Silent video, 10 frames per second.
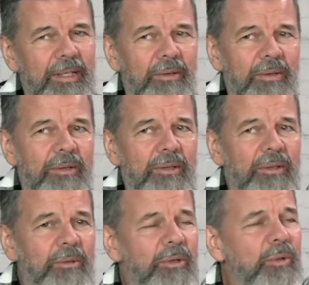
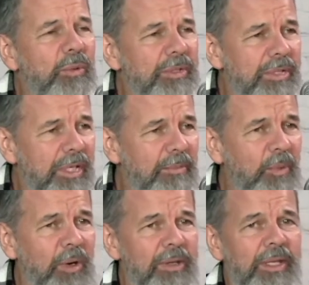you would see more
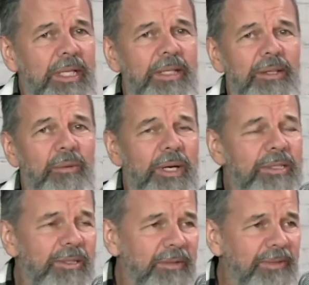than the rest
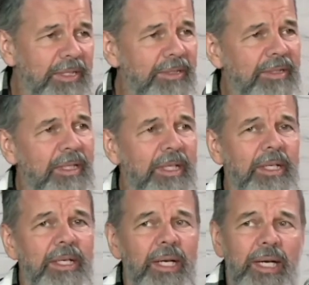of us
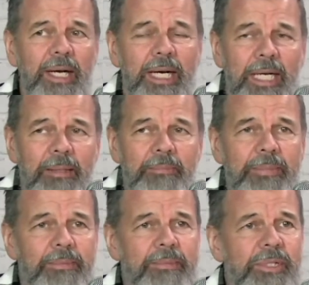
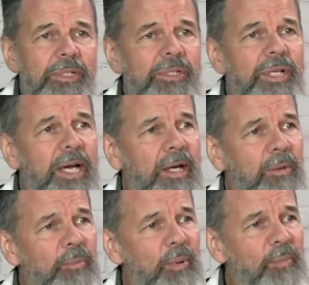just how
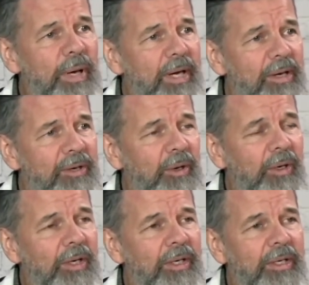prepared
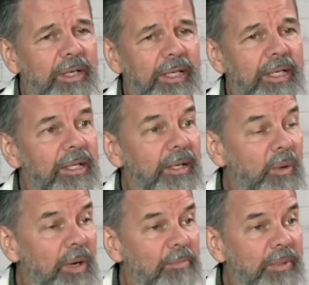or
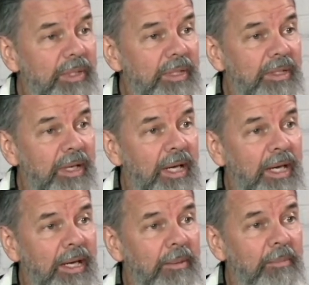ill-equipped
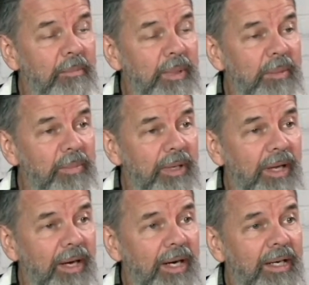people
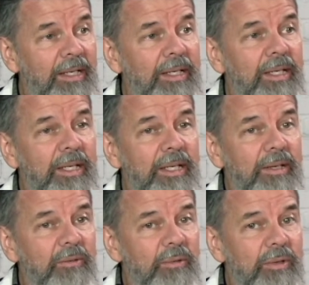are
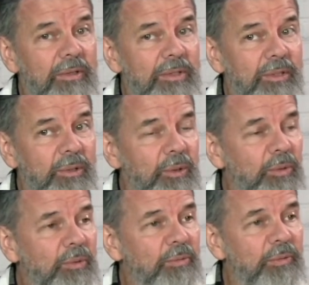to
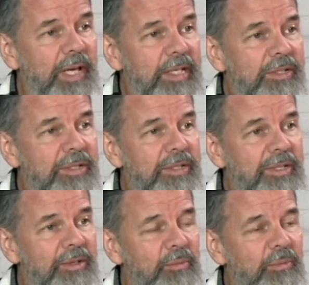face
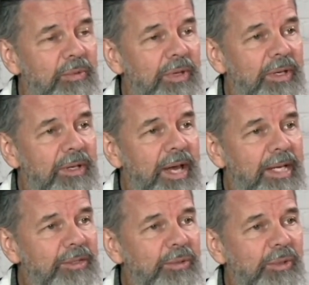the
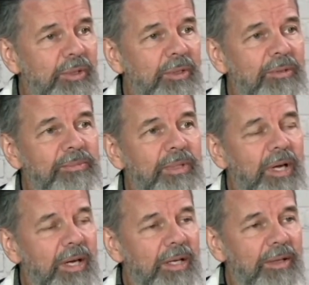natural
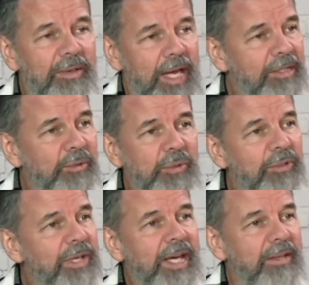
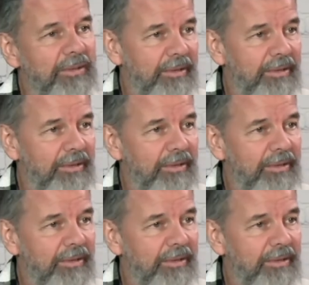death.